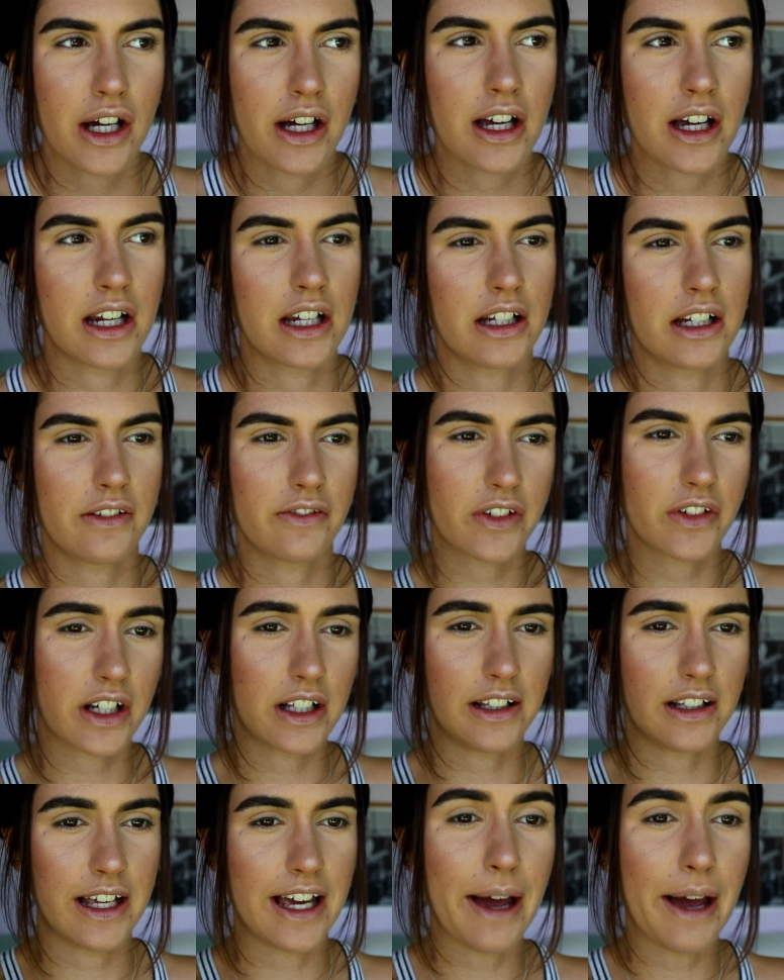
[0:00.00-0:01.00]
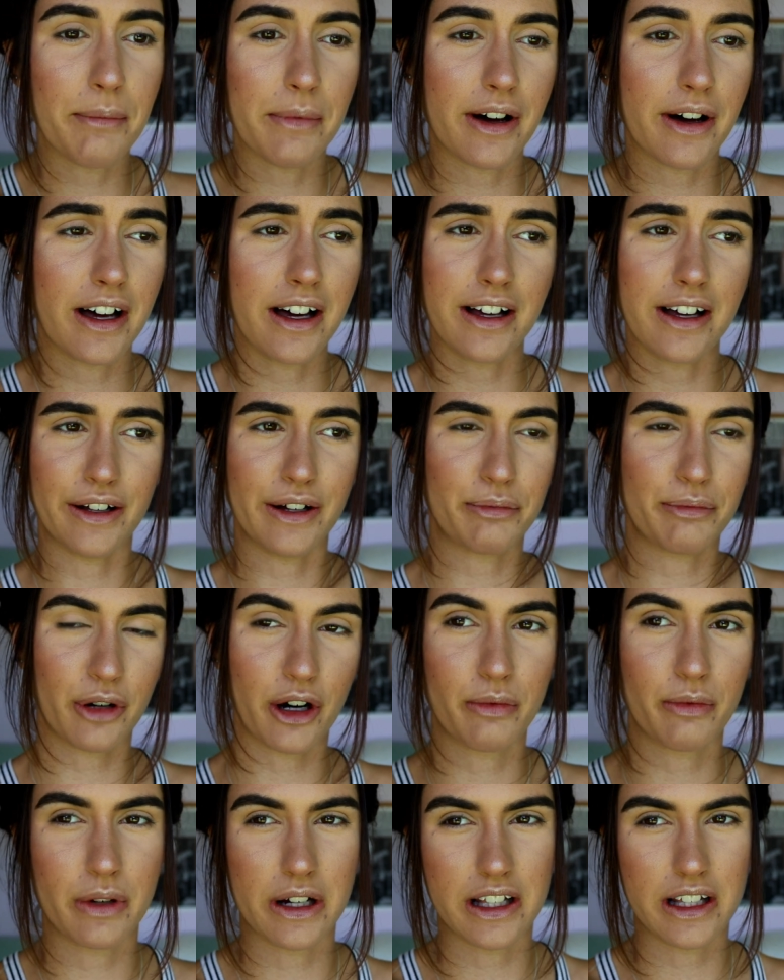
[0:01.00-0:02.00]
kind of glam
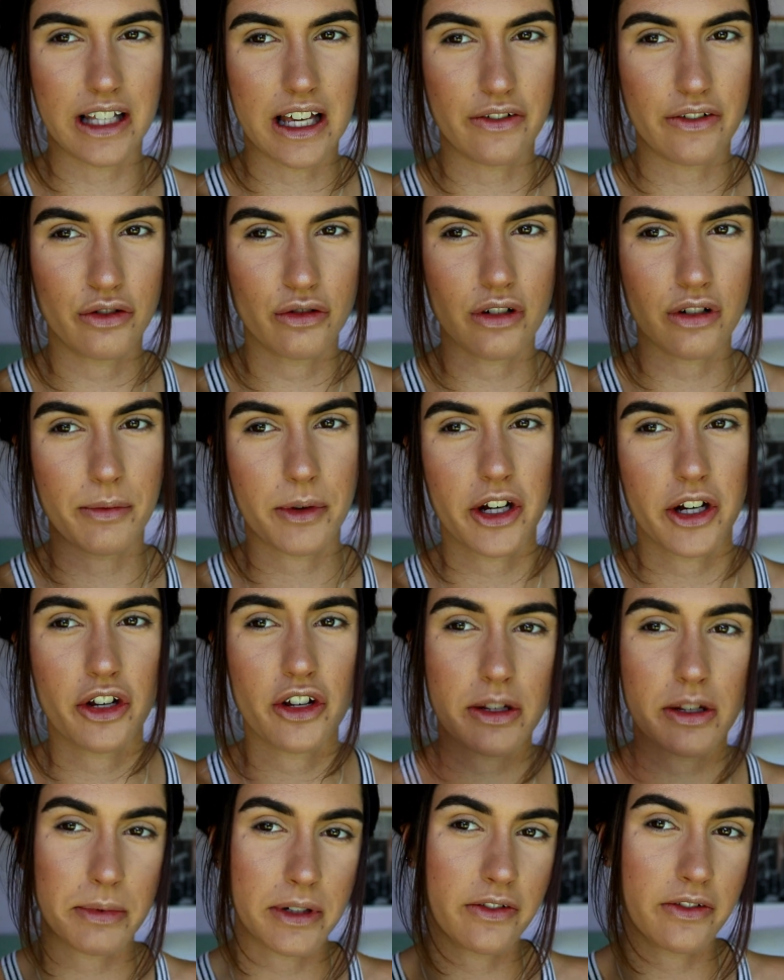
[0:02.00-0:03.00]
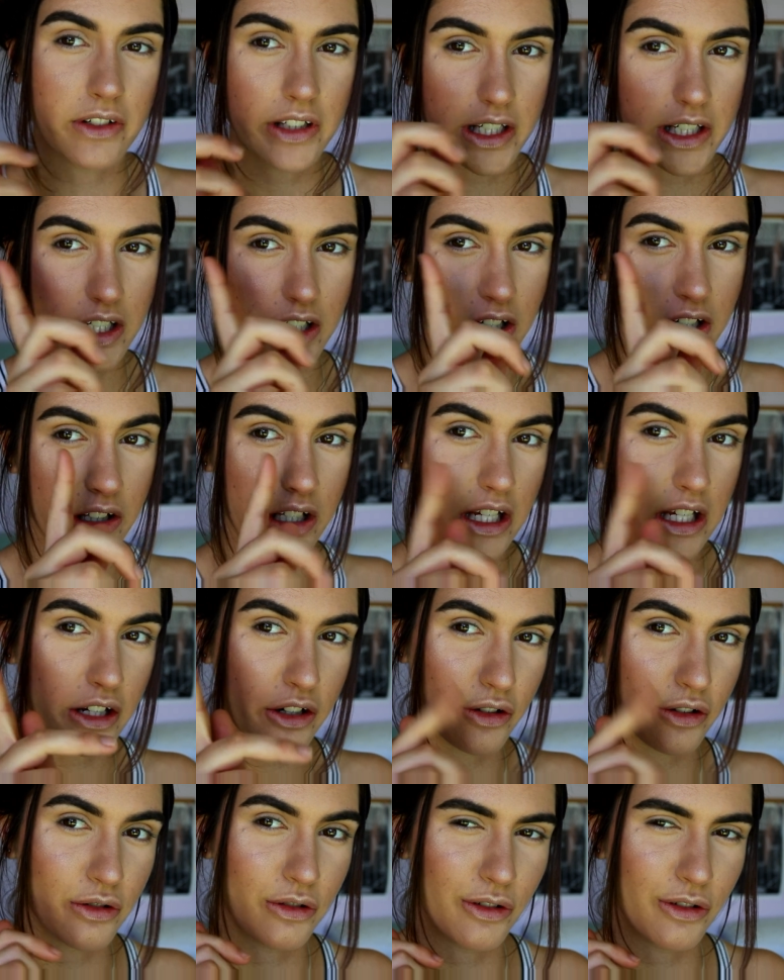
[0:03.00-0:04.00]
appropriate level. I'm going to use a bit of glitter on the
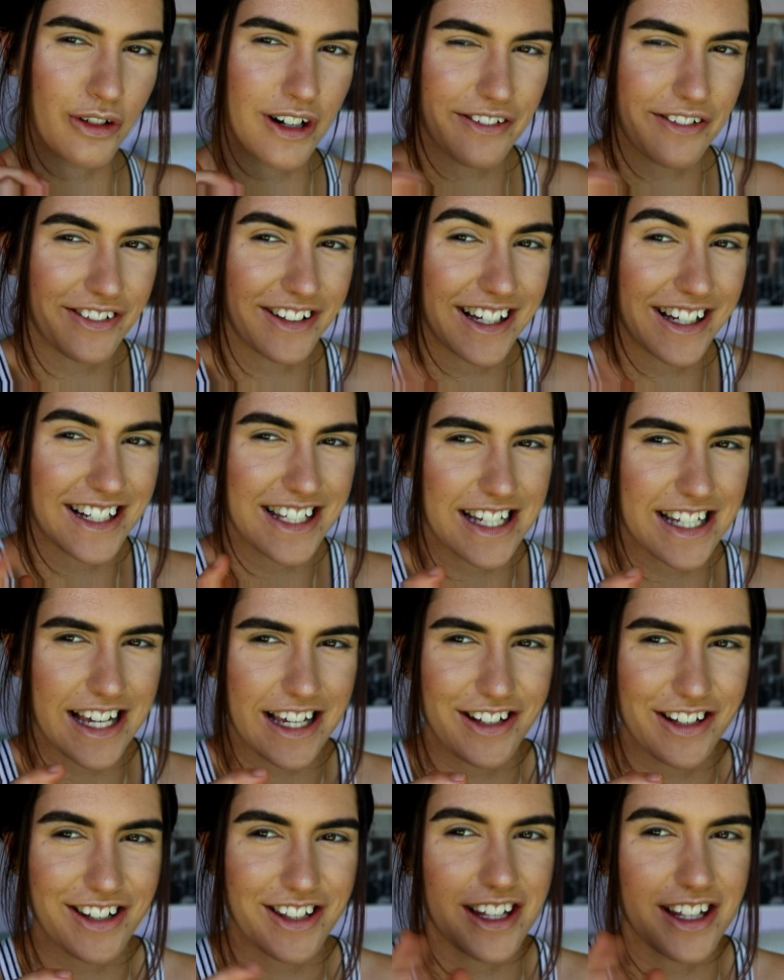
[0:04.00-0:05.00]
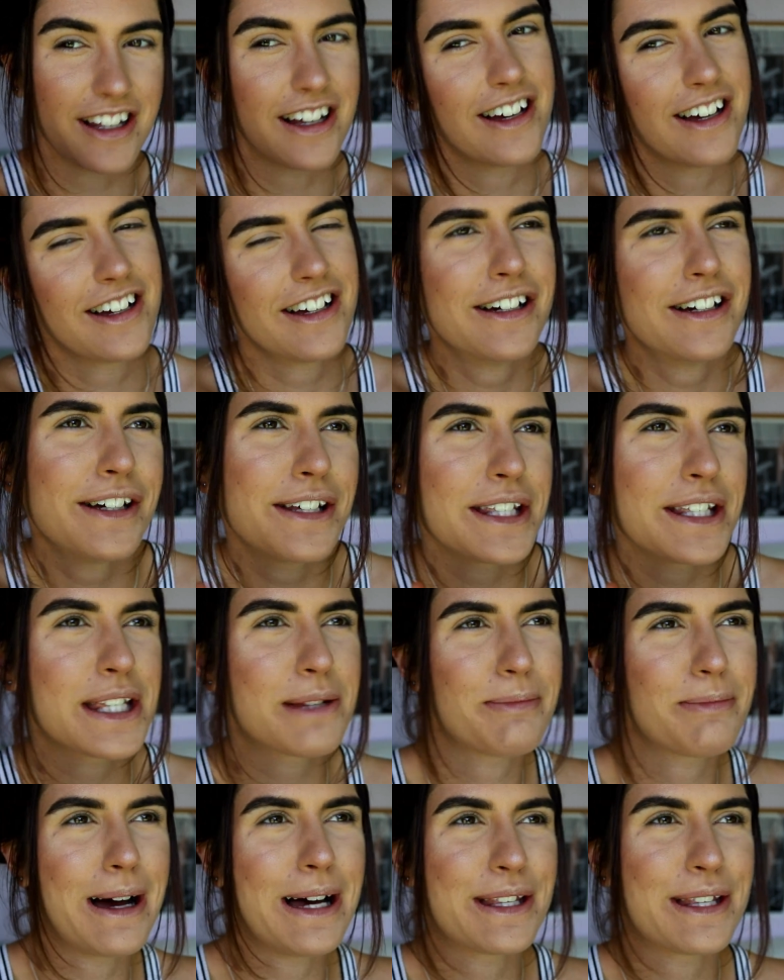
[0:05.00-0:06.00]
inner corner I feel like today just to
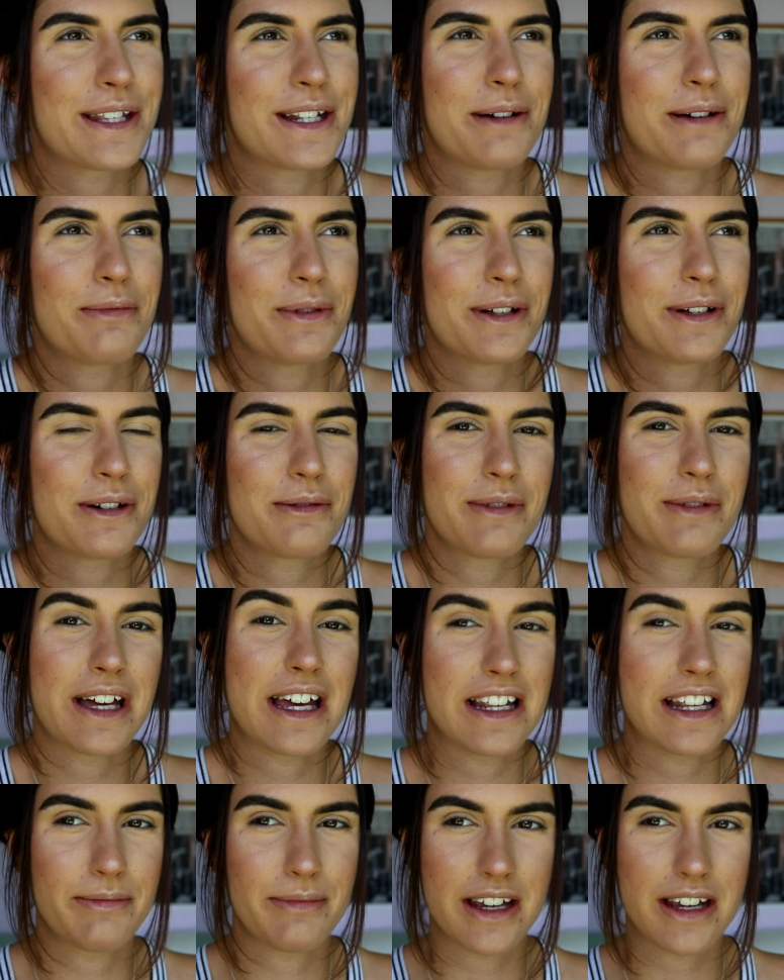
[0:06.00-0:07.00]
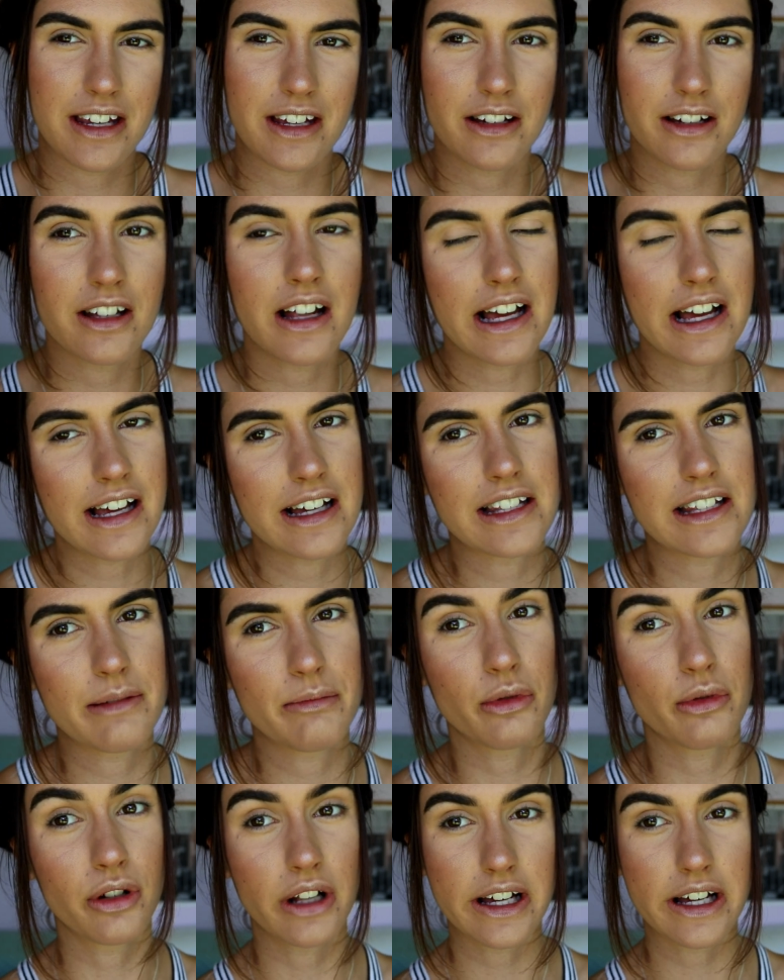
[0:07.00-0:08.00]
spice it up a little bit and make it, like I said,
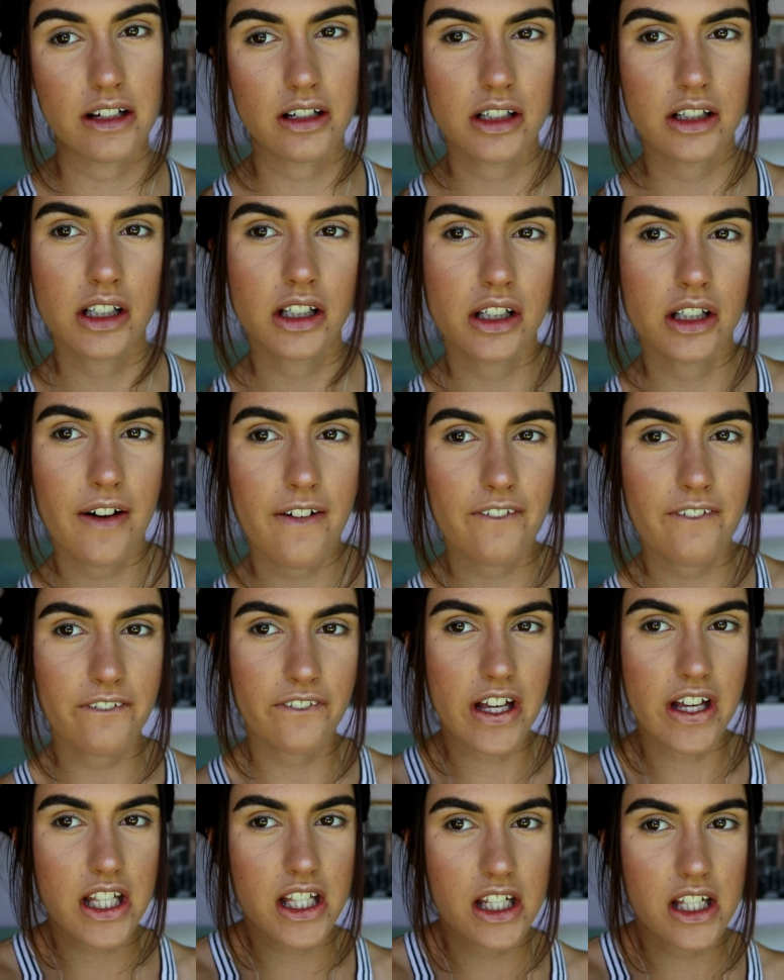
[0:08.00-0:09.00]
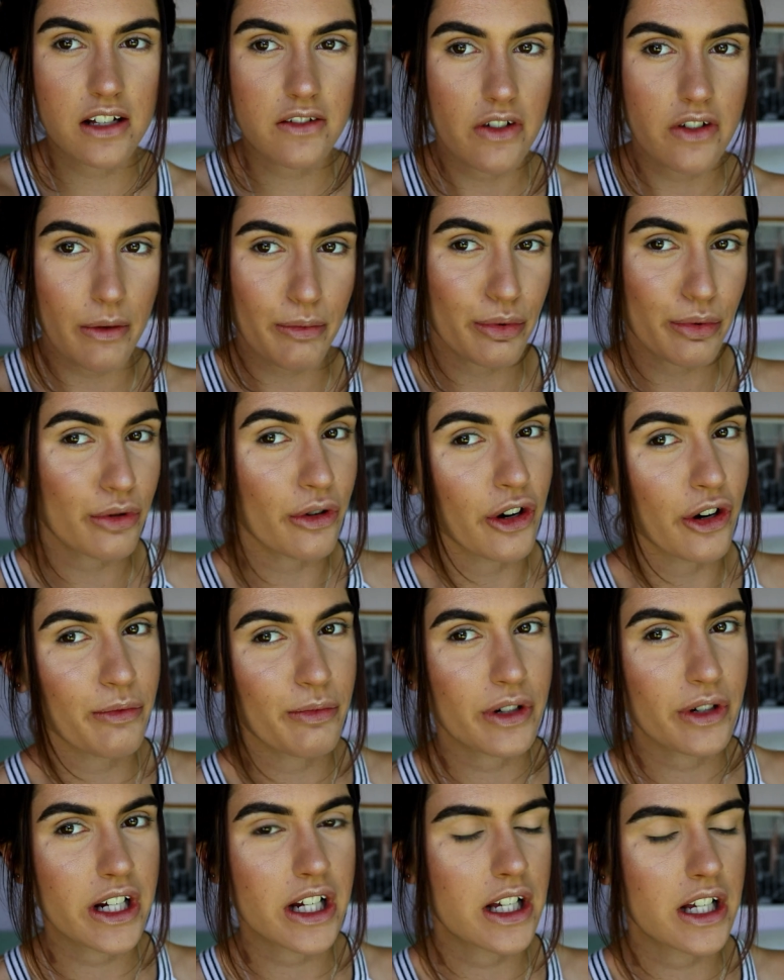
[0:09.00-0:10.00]
more like festive
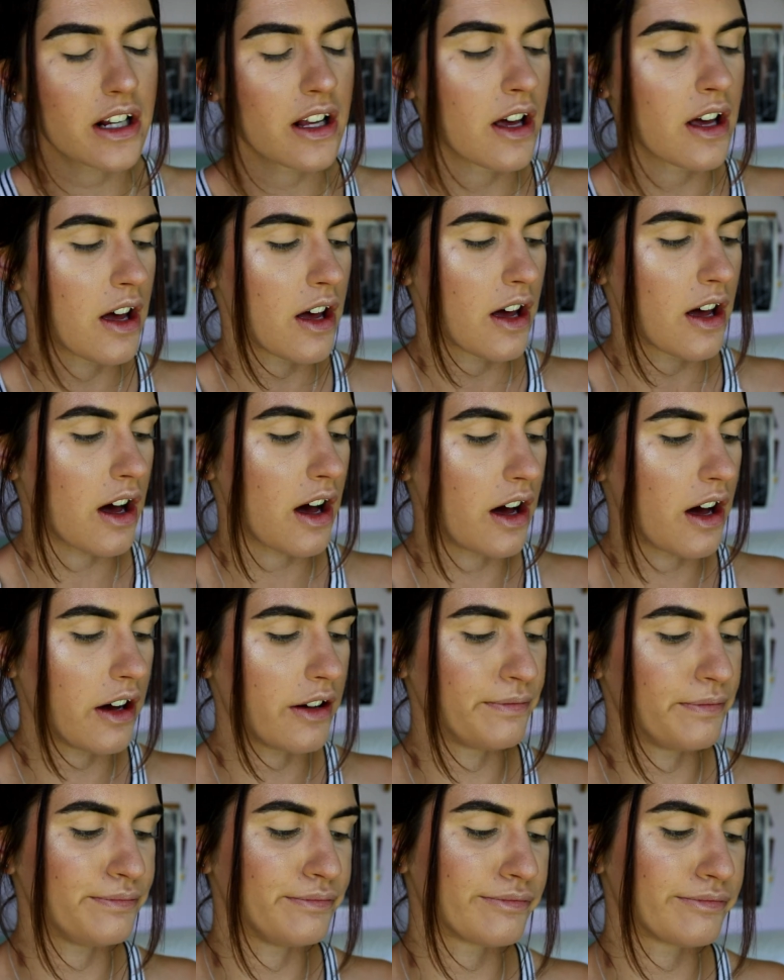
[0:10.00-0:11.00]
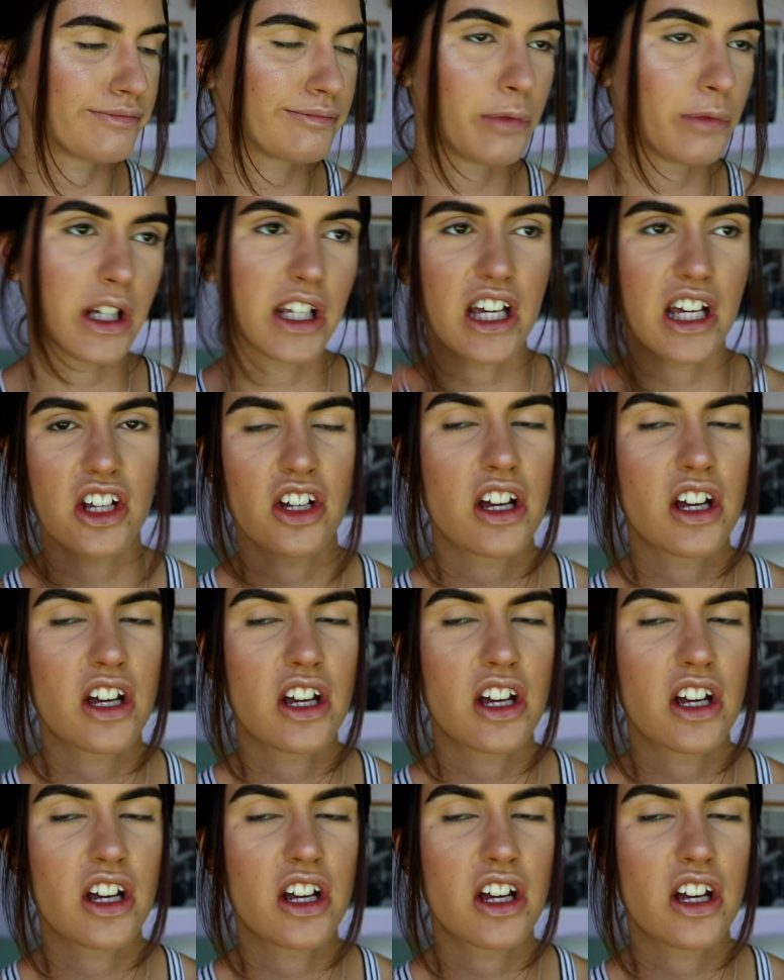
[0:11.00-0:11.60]
appropriate. Um, but yeah, you